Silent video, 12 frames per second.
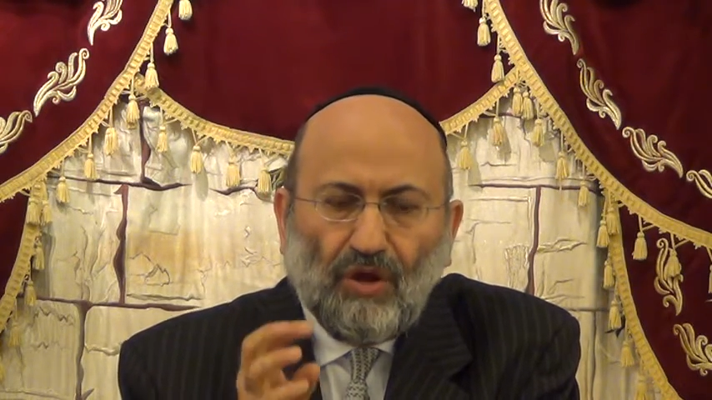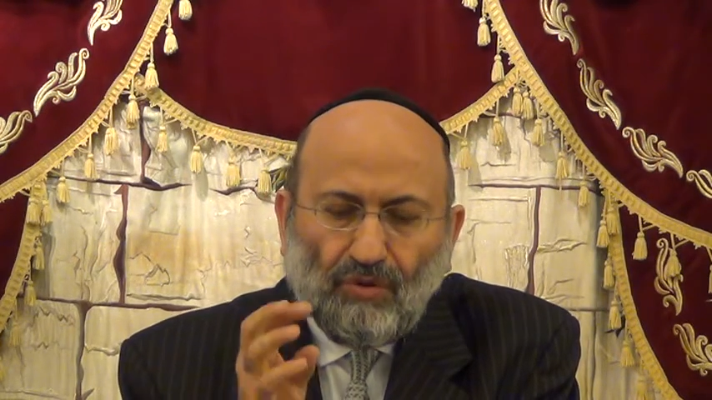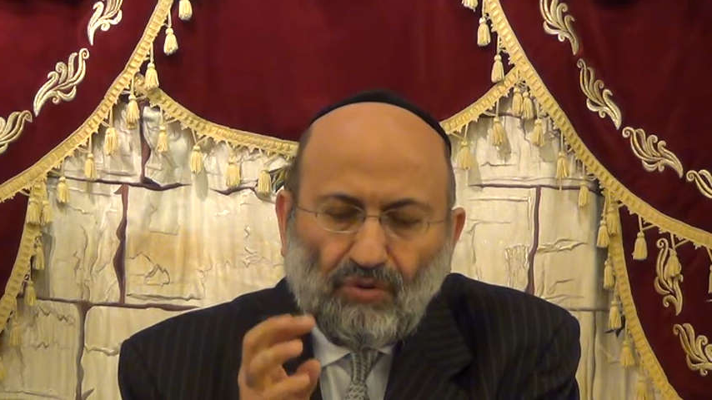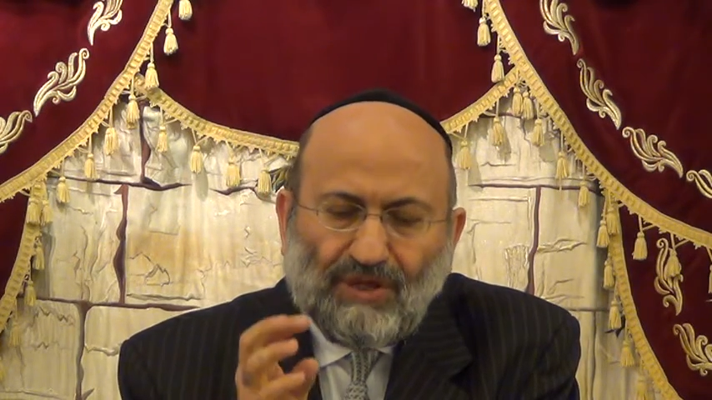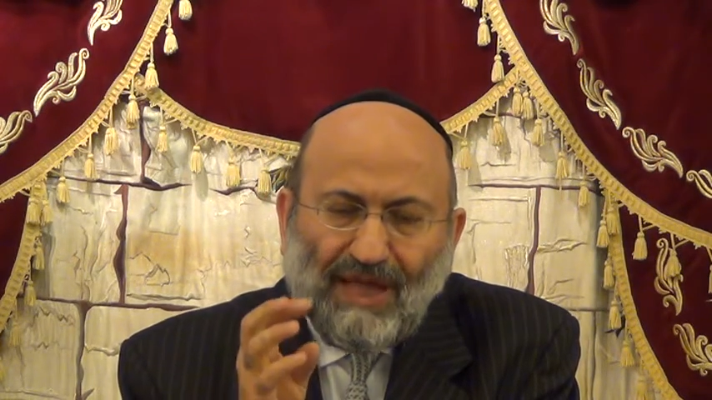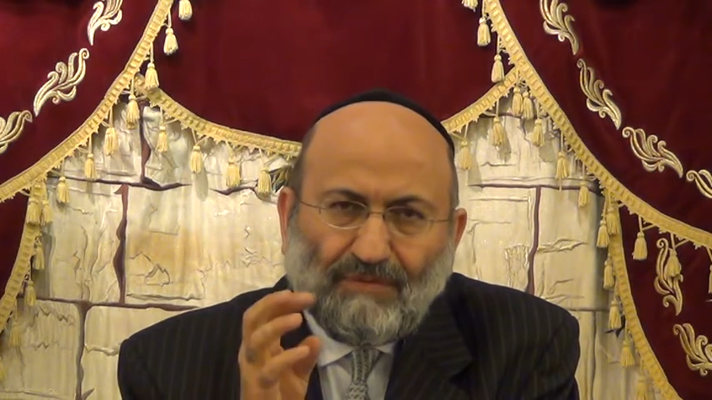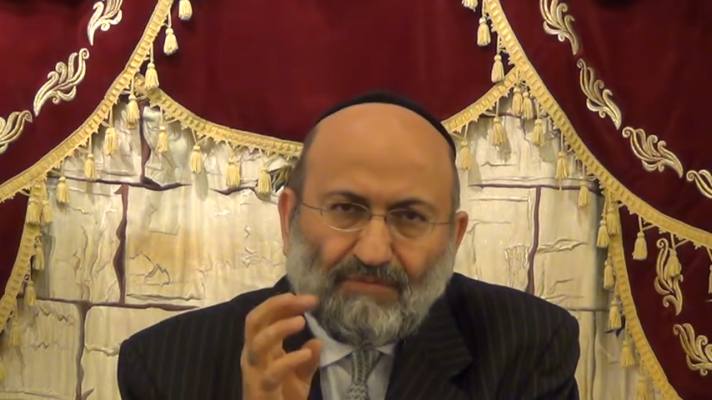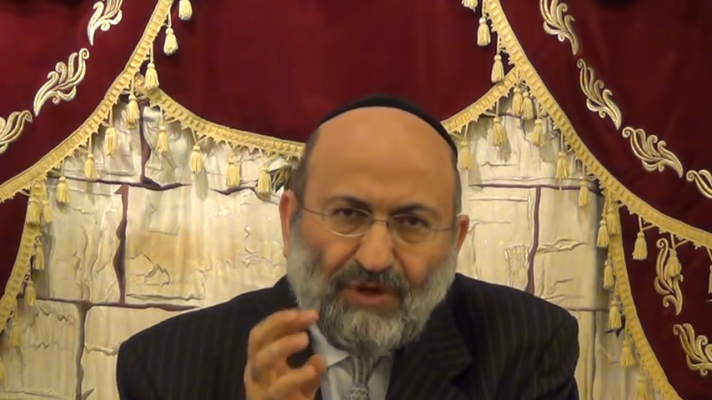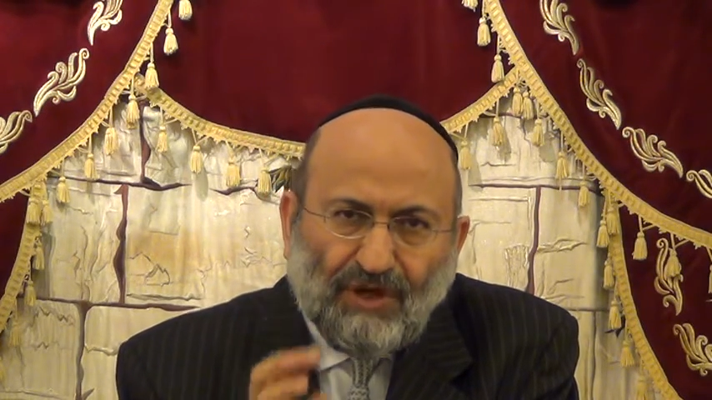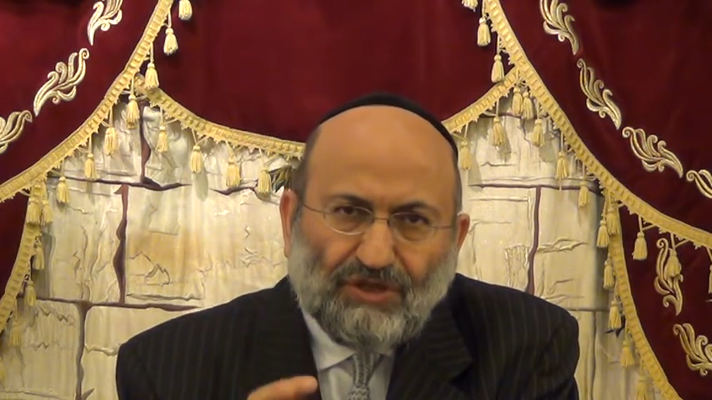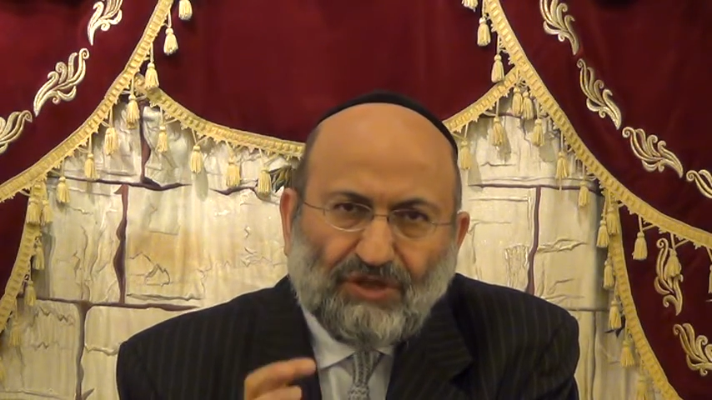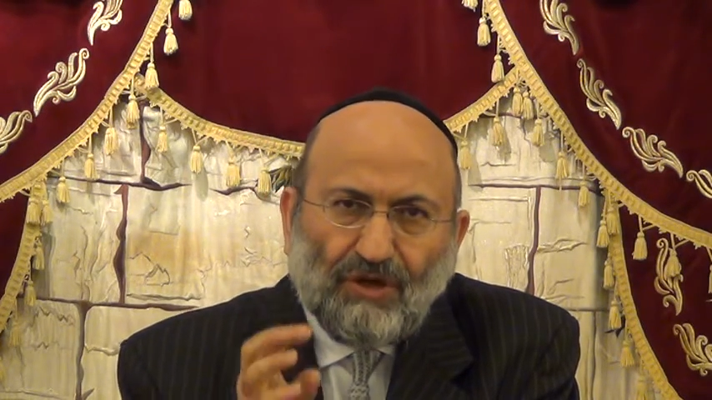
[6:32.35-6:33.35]
look at
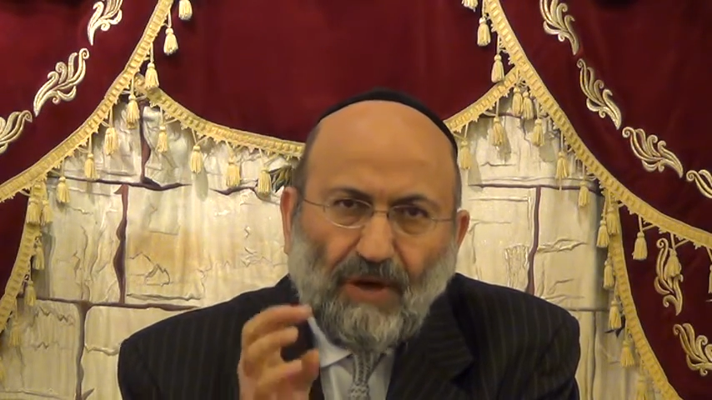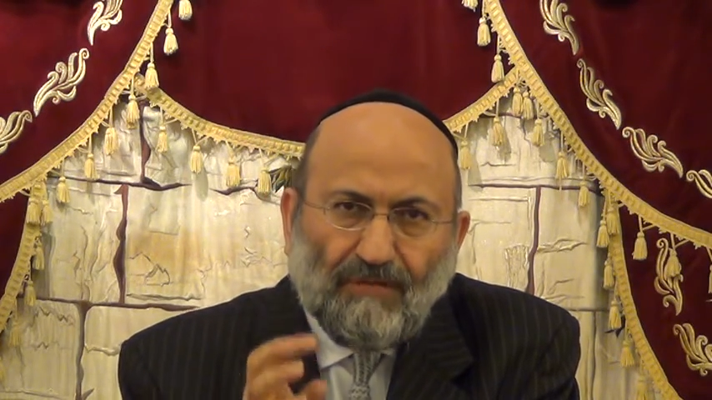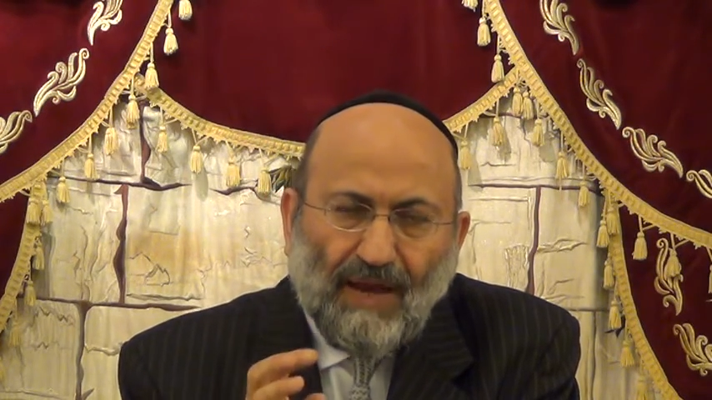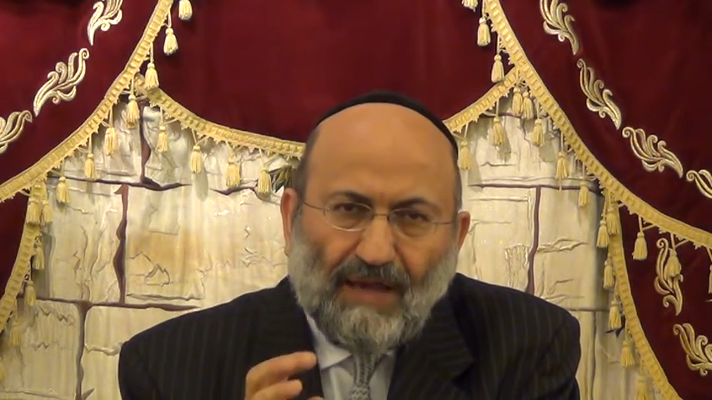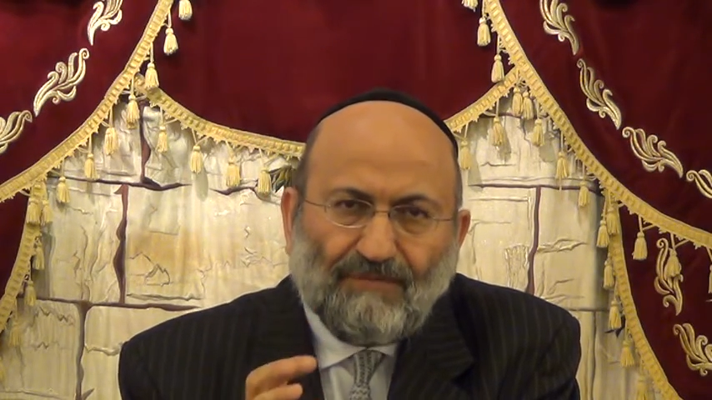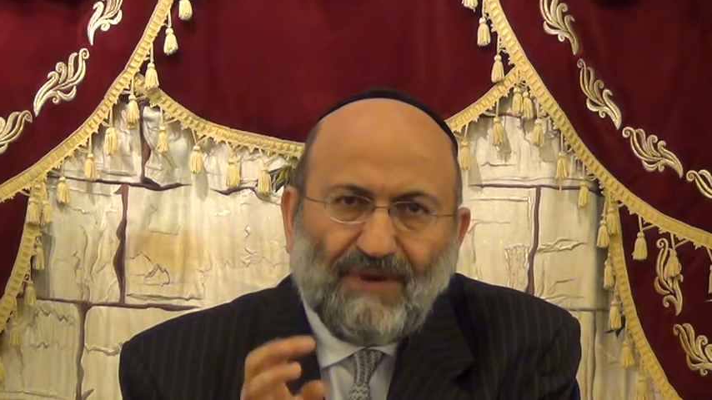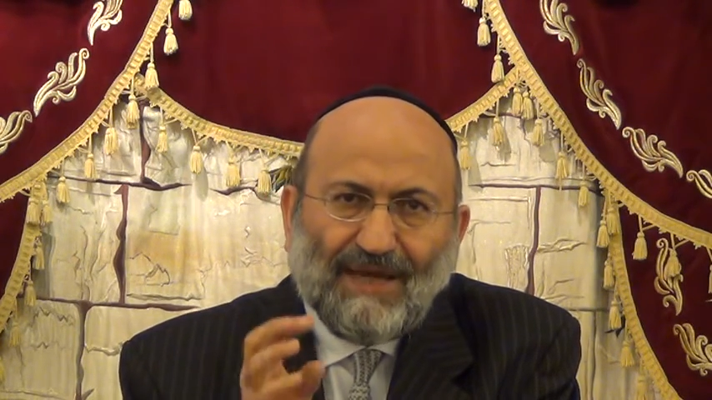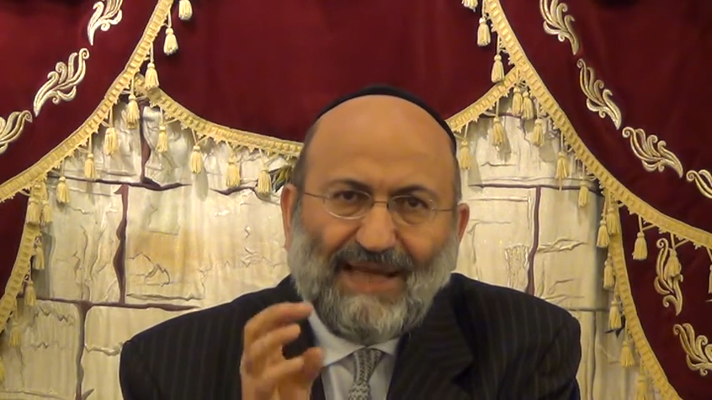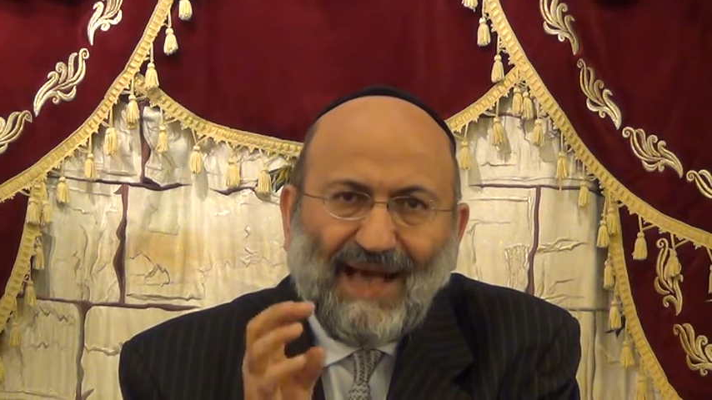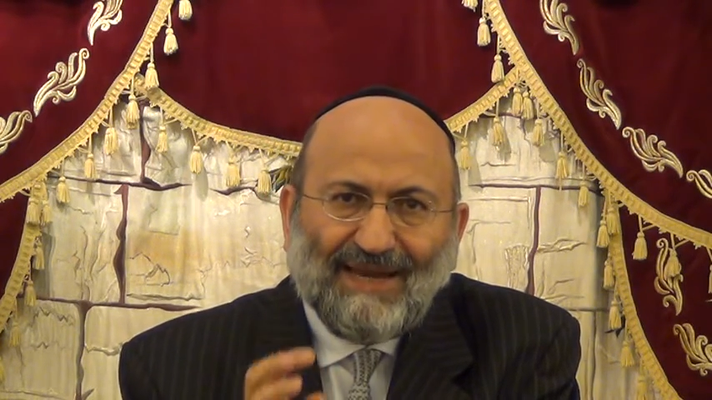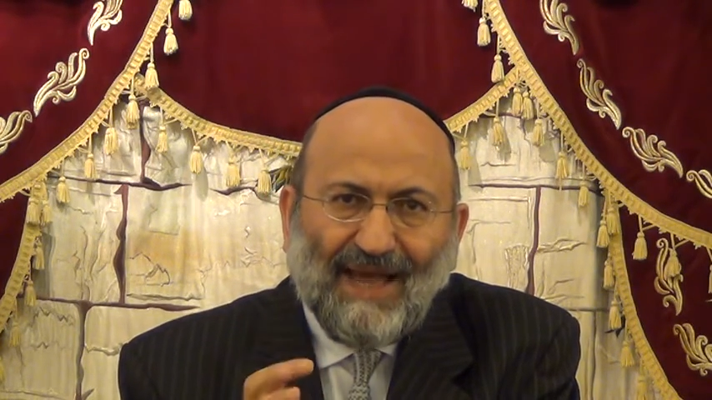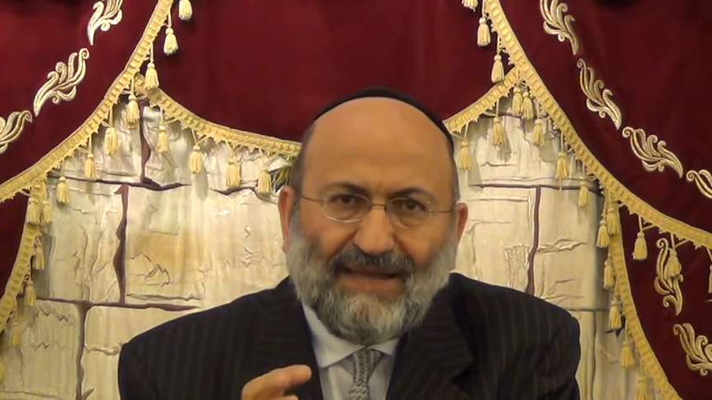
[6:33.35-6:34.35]
pressure of life like
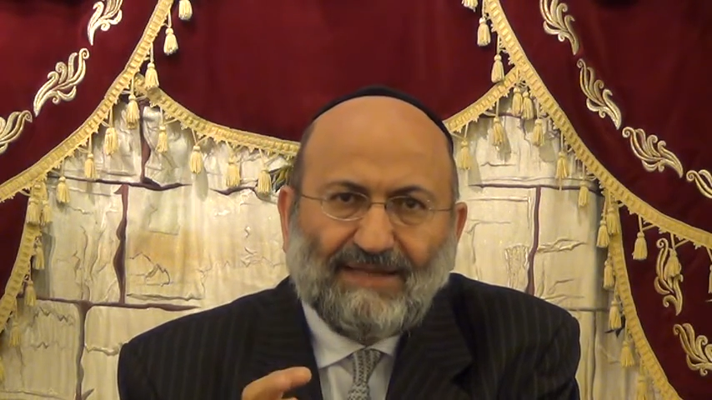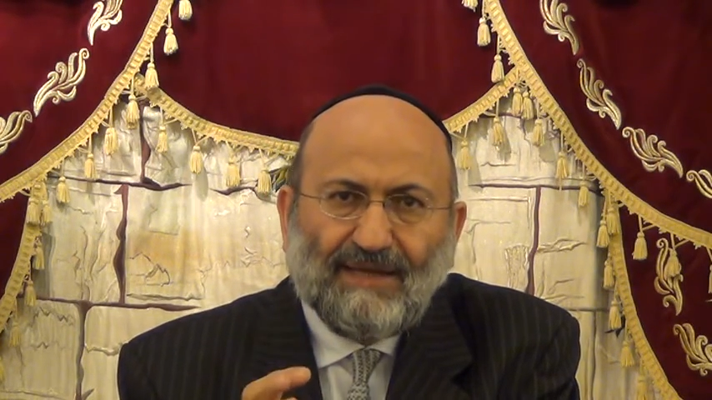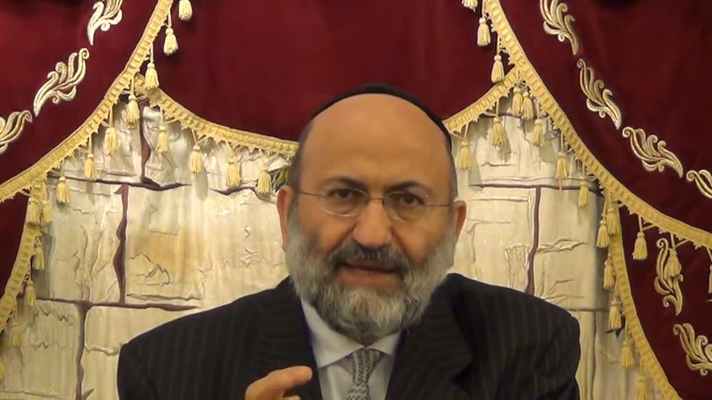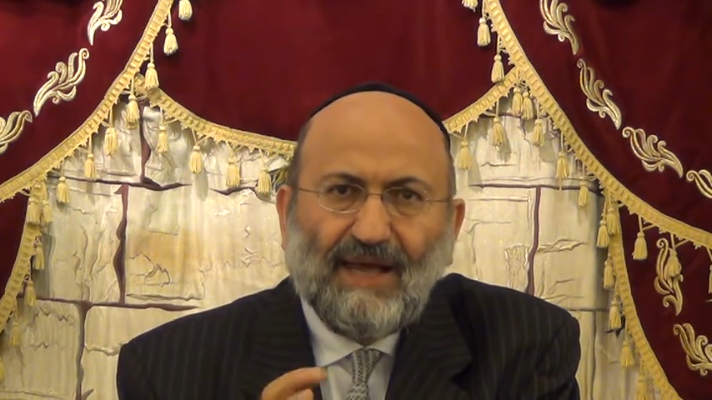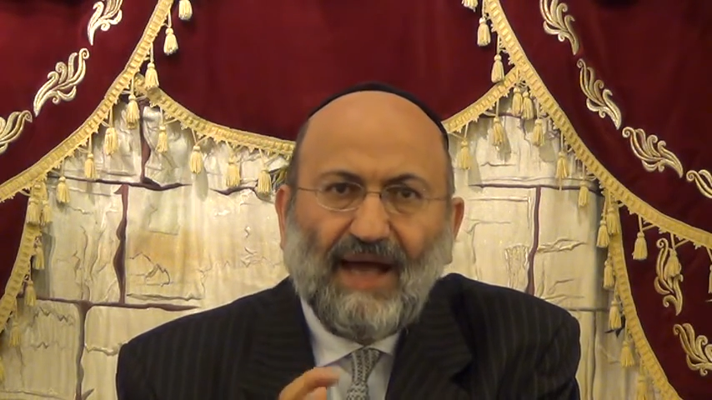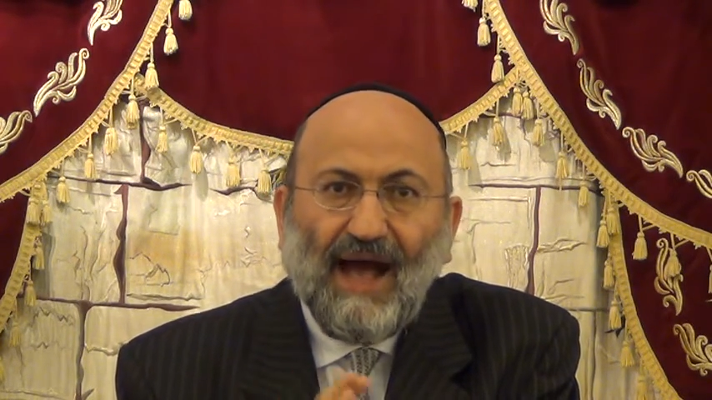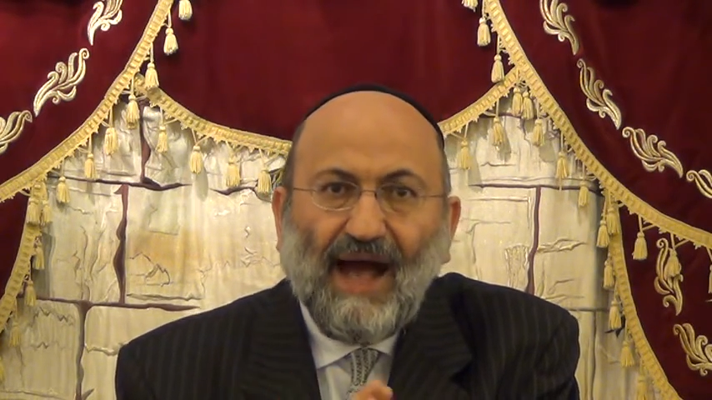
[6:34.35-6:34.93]
an idol